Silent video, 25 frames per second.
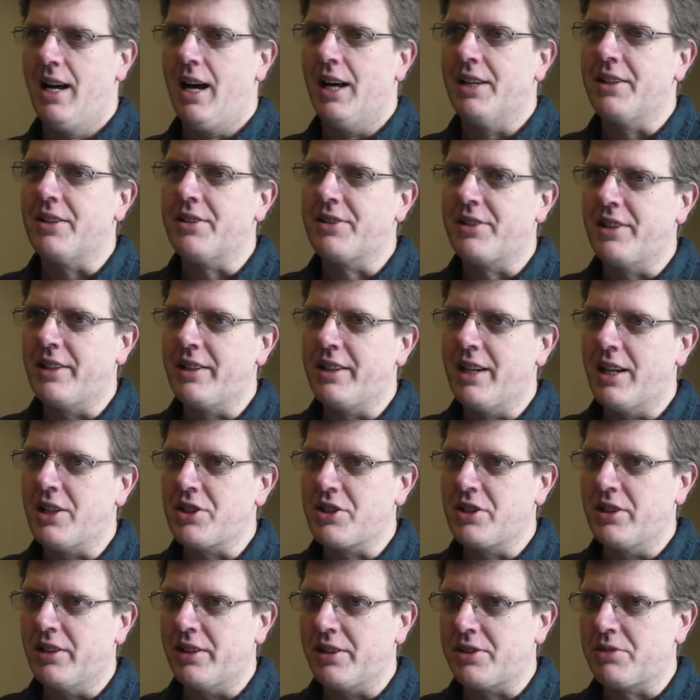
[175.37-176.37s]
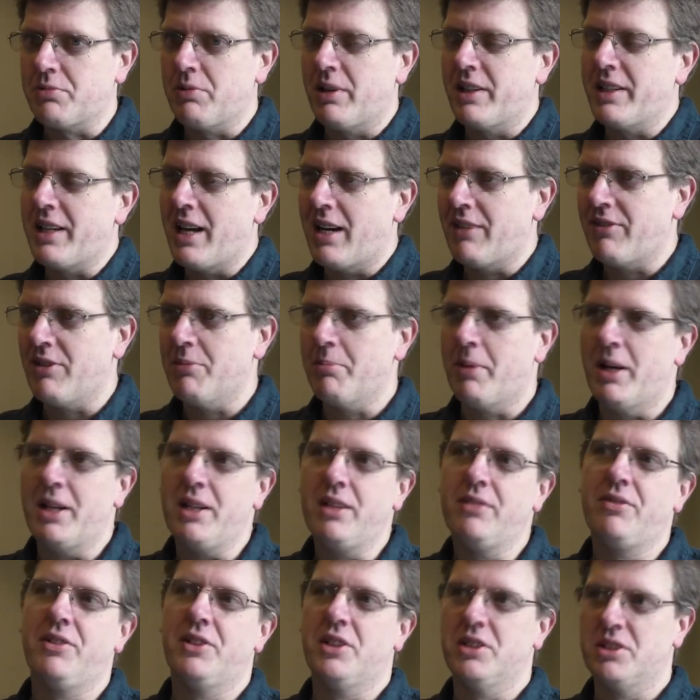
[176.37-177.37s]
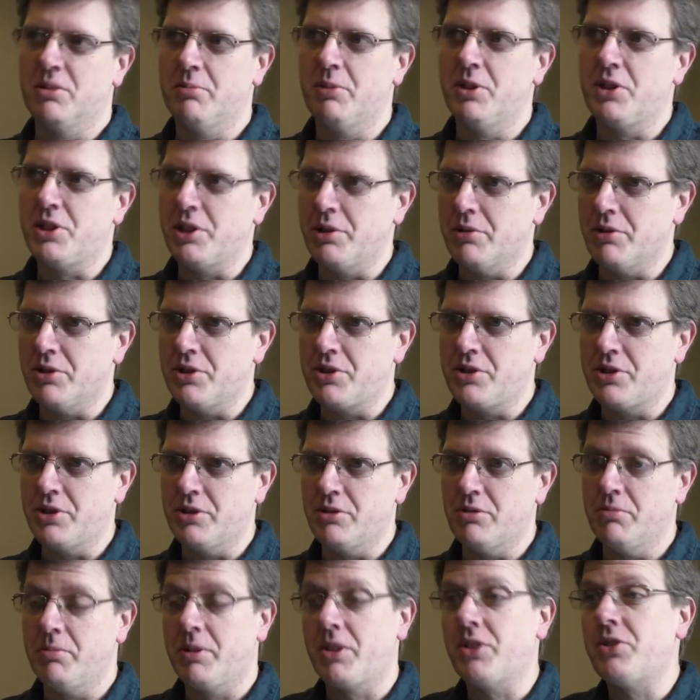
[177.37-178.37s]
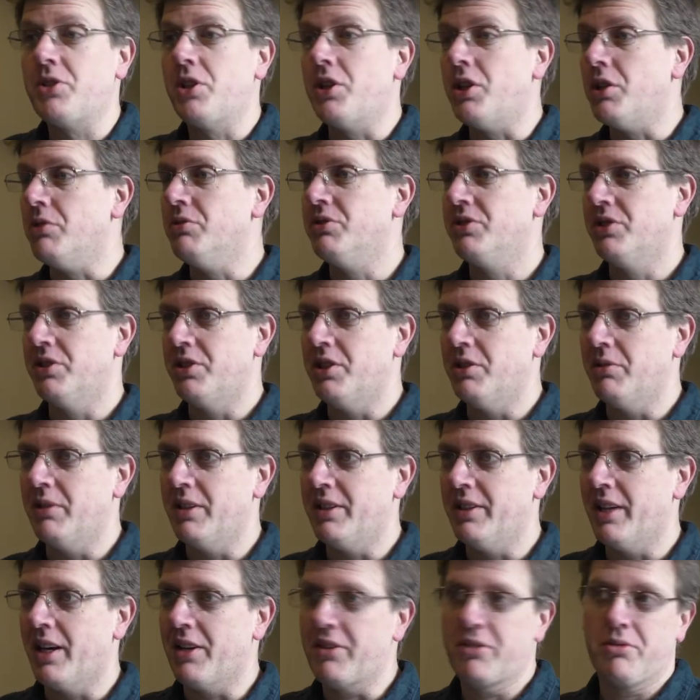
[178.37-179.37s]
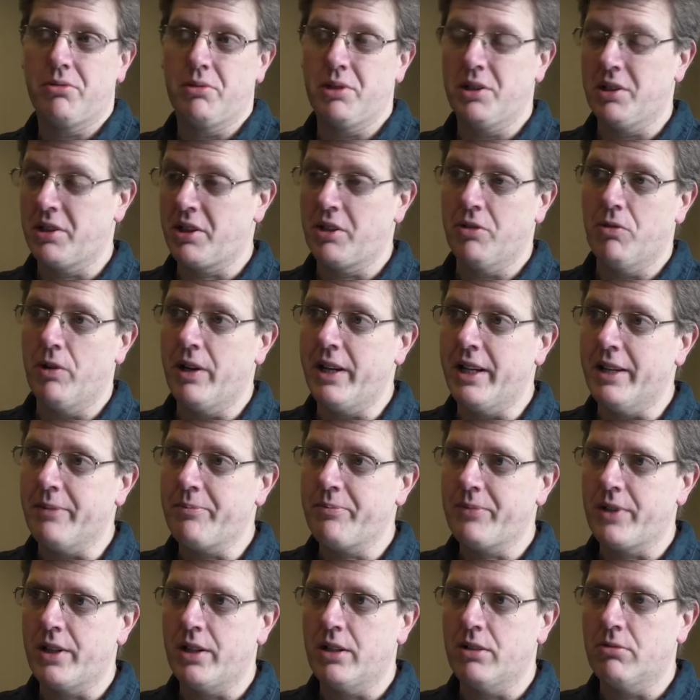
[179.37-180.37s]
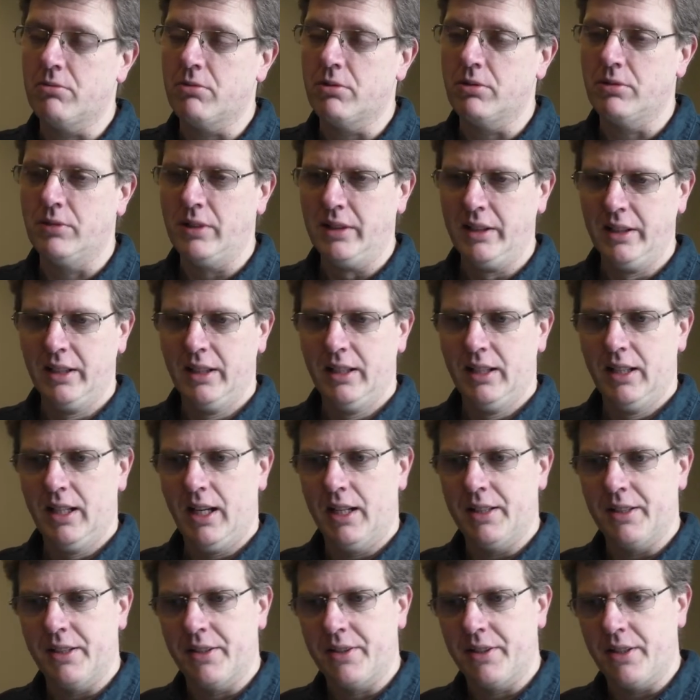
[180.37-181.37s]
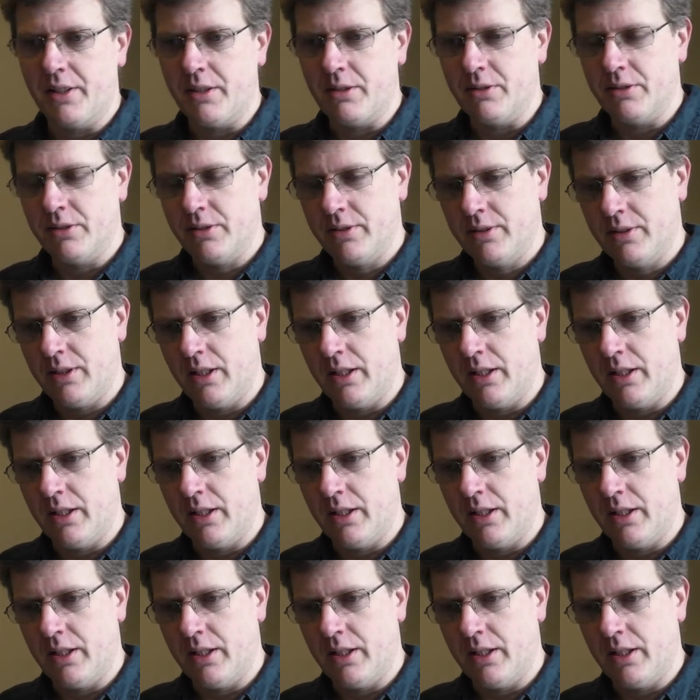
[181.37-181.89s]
And I think actually that's where you have a benefit as a mature student, because you're used to doing that through your career. And I think